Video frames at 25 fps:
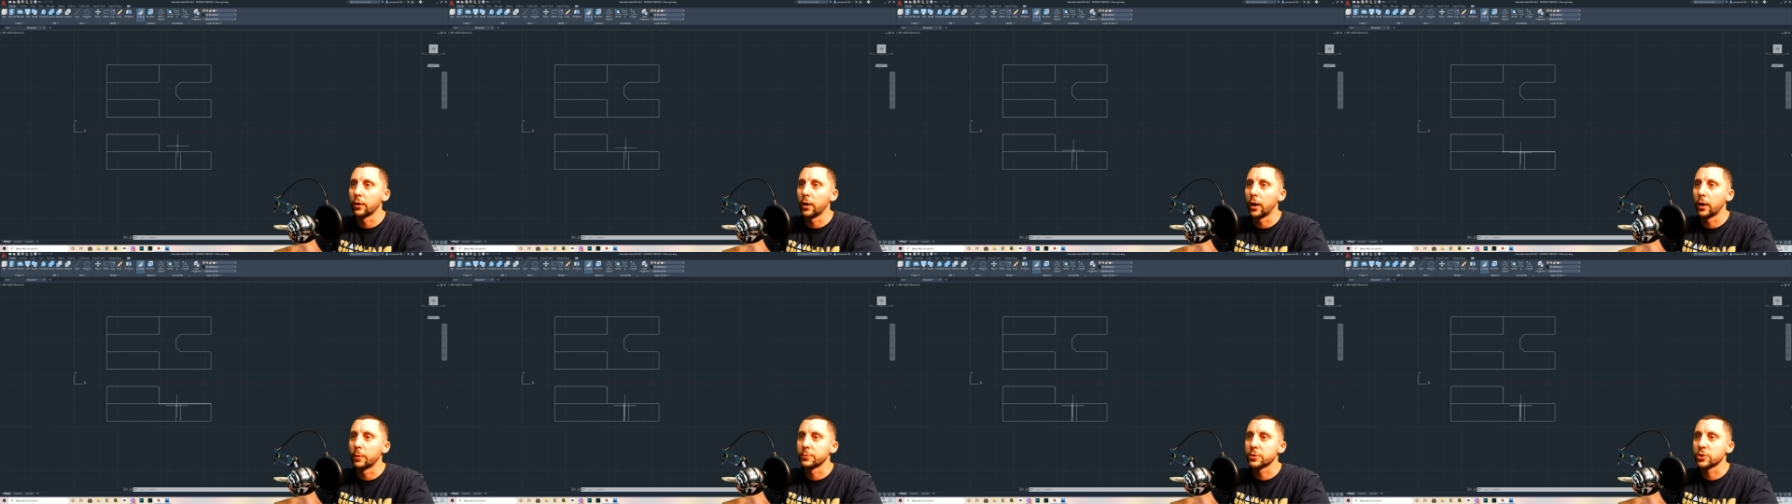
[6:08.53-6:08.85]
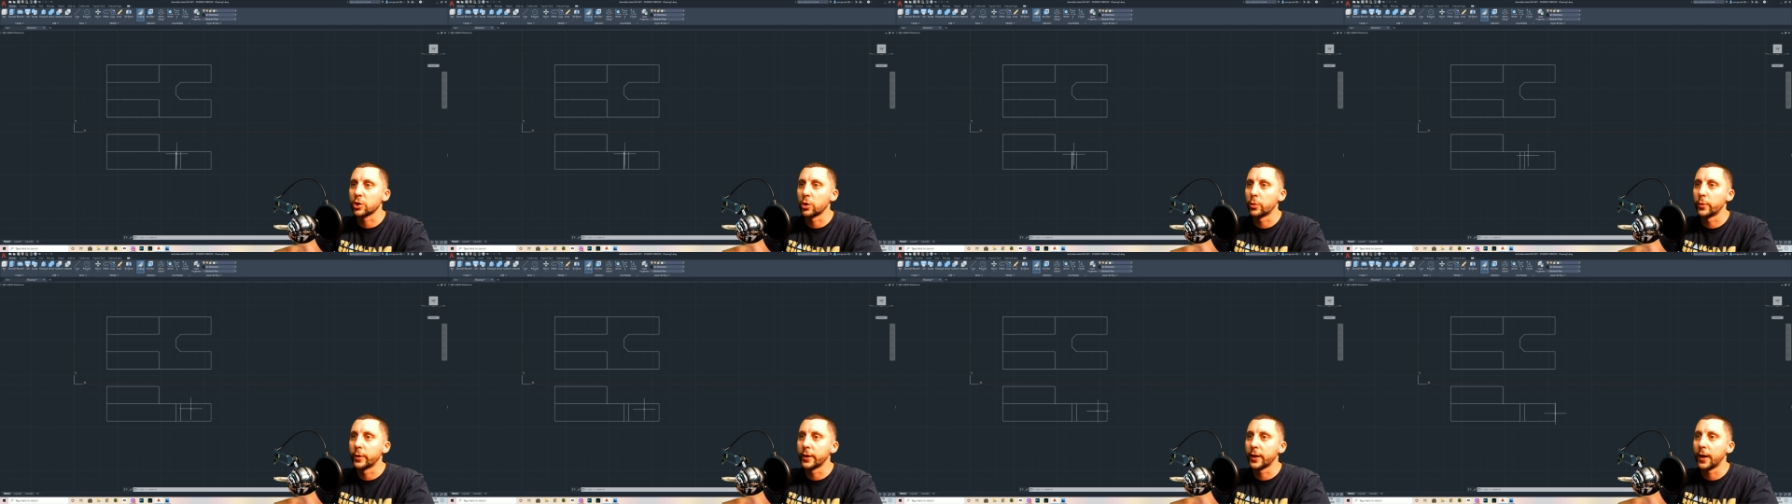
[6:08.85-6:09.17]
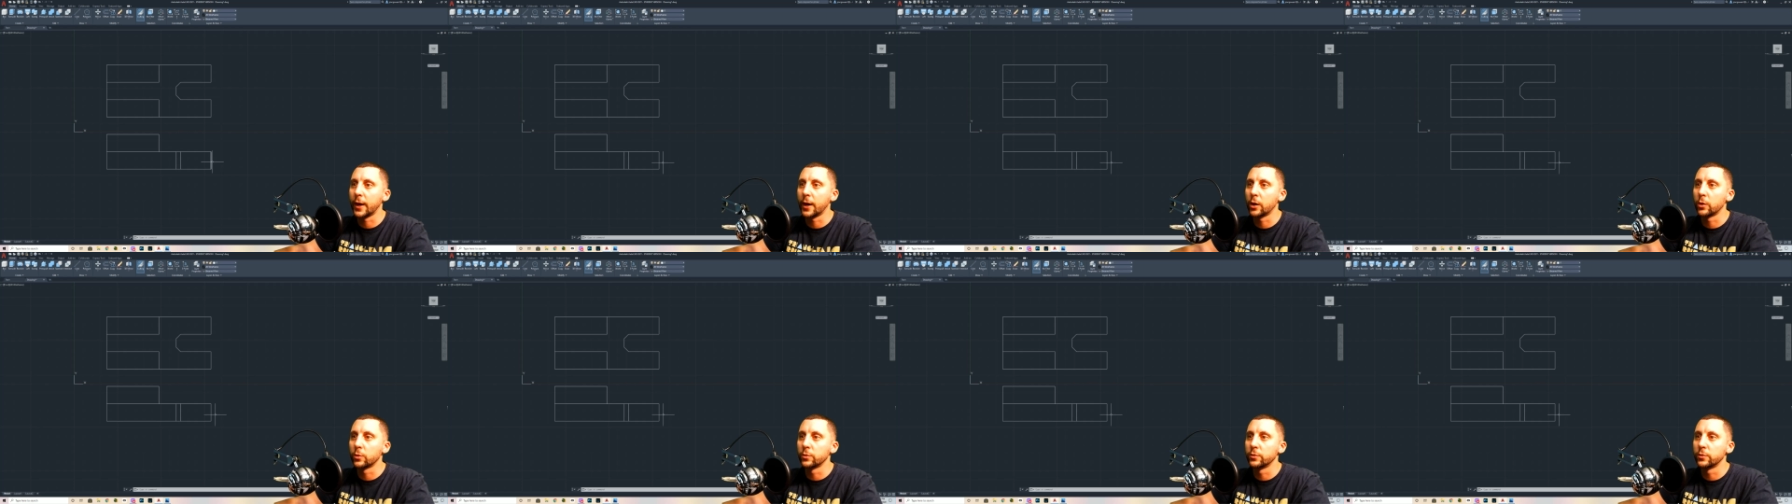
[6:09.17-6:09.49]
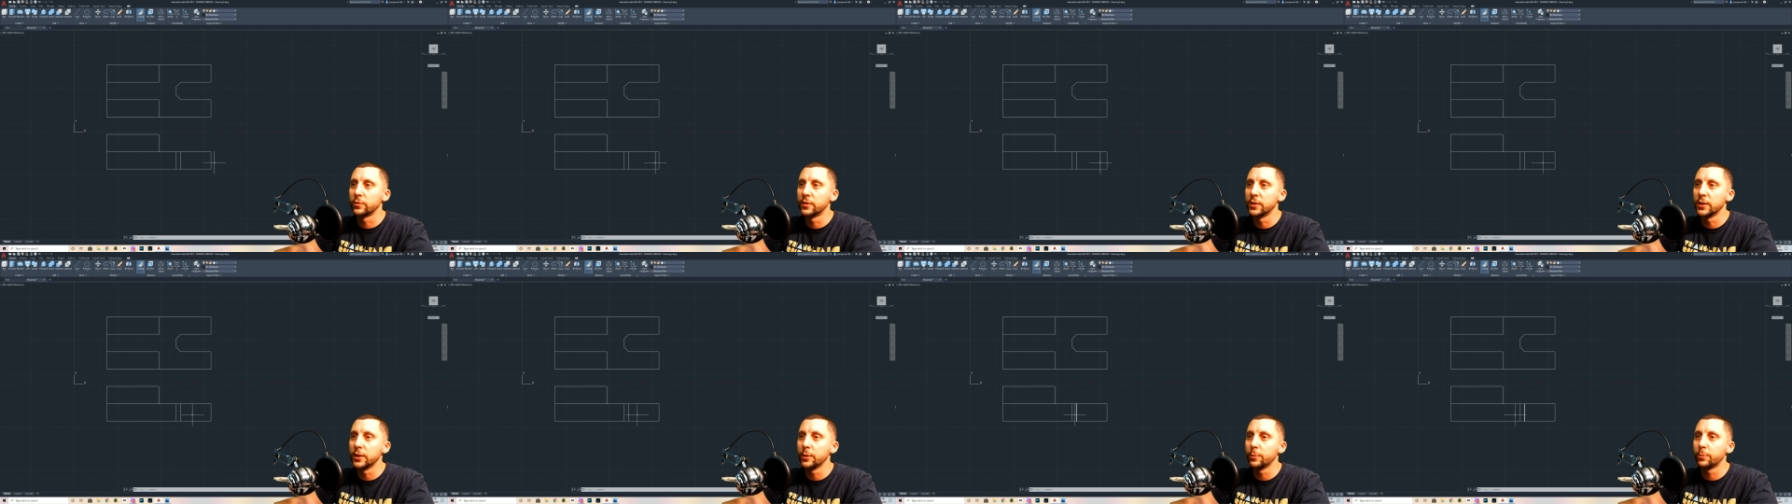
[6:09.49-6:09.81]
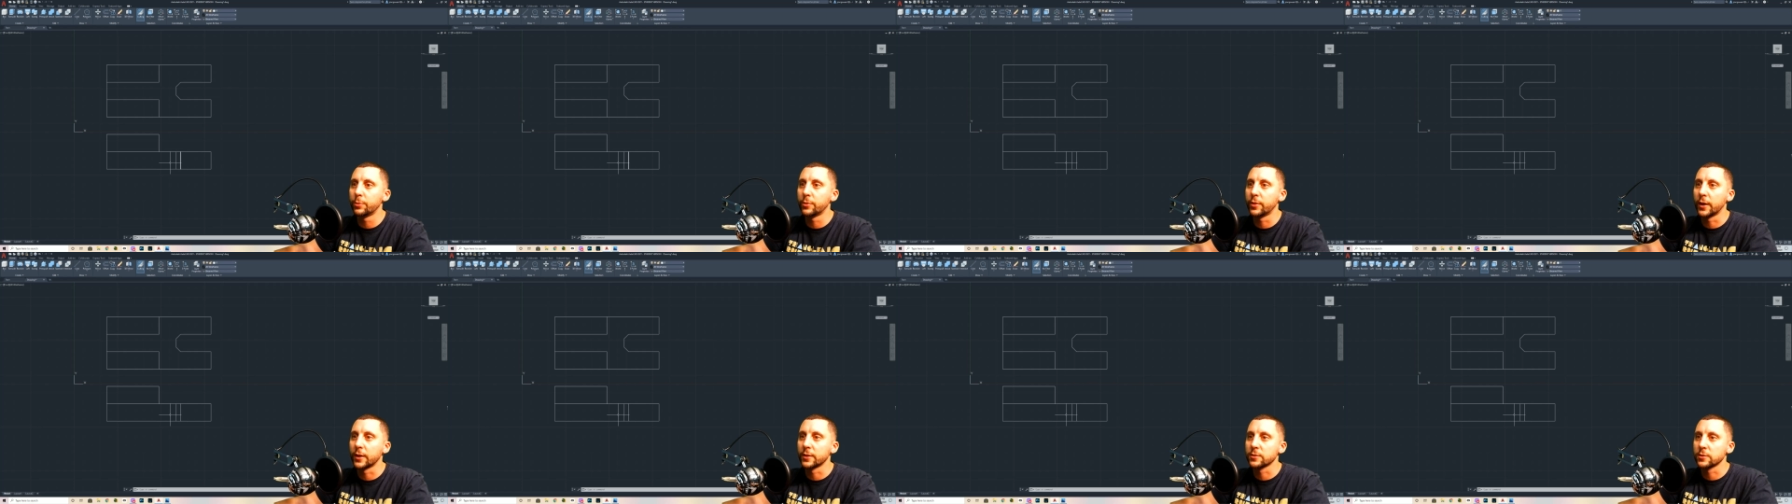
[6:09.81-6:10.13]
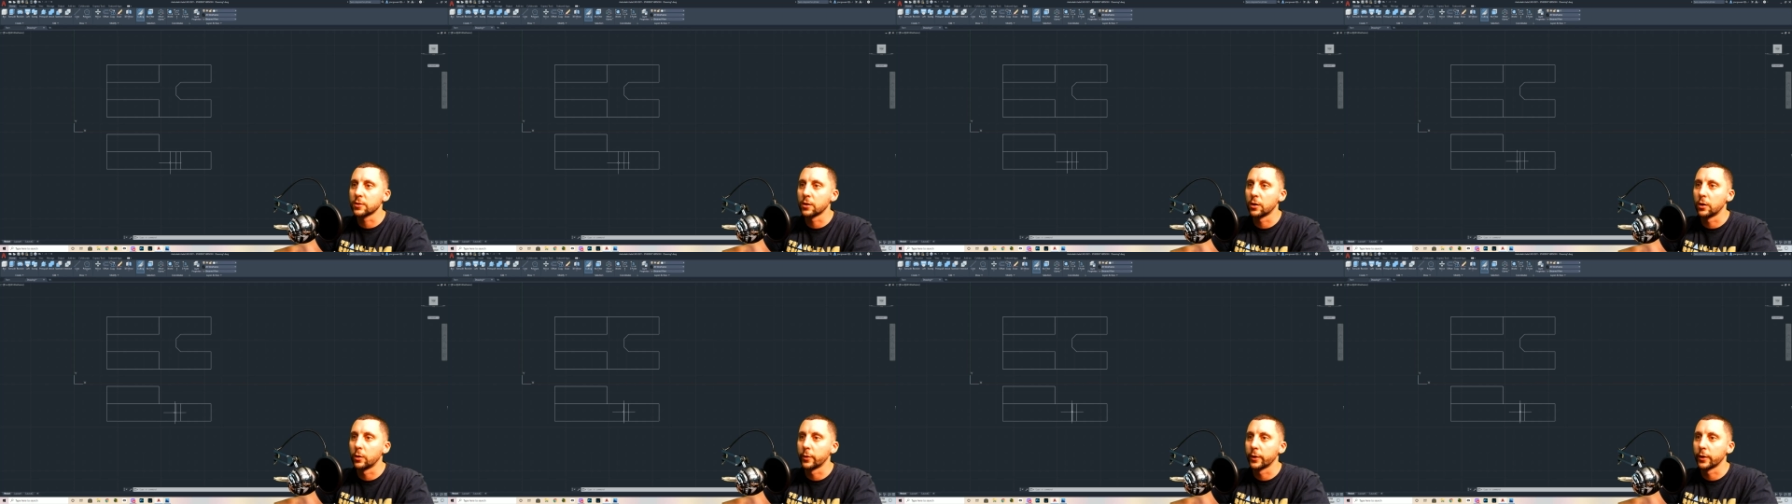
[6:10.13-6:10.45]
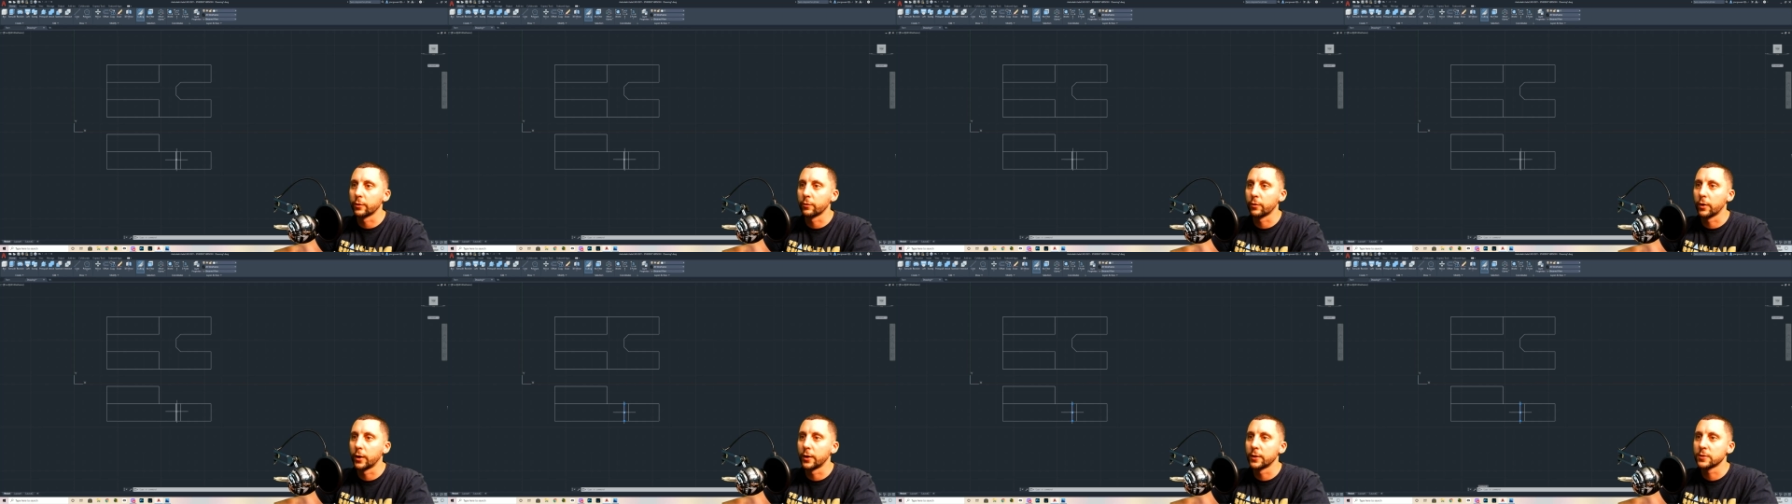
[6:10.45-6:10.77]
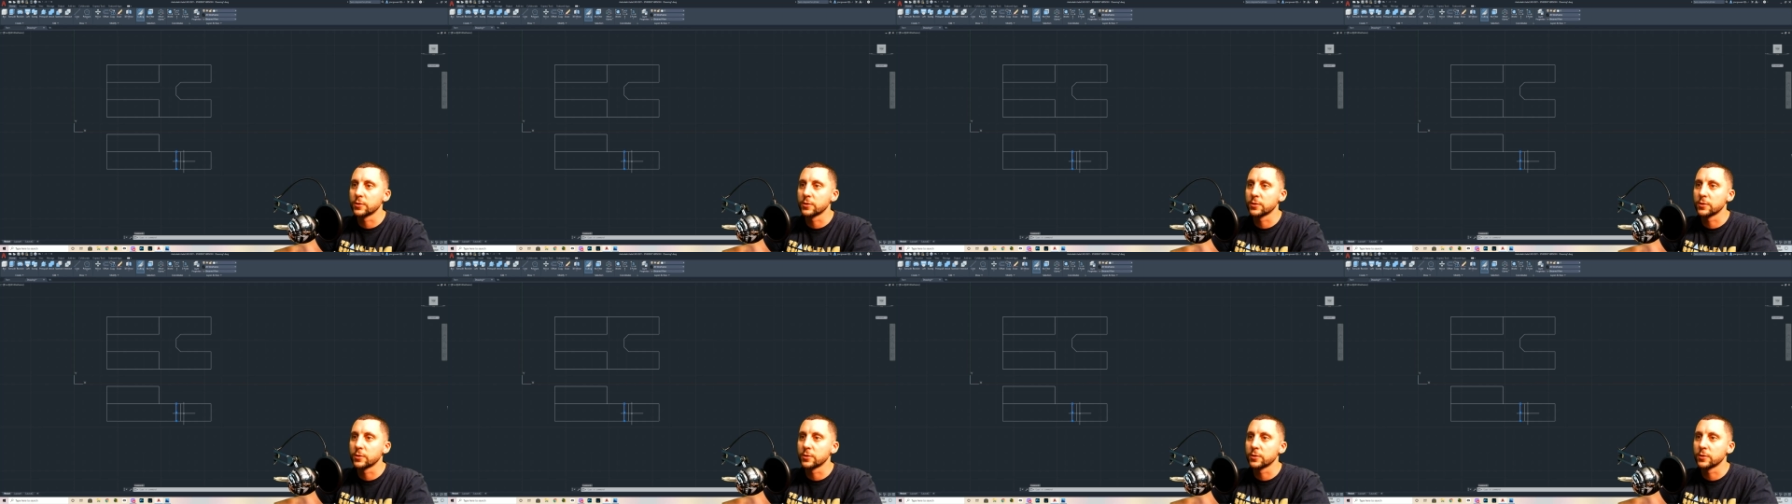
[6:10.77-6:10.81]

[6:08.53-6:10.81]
I'm showing how deep that's going, right?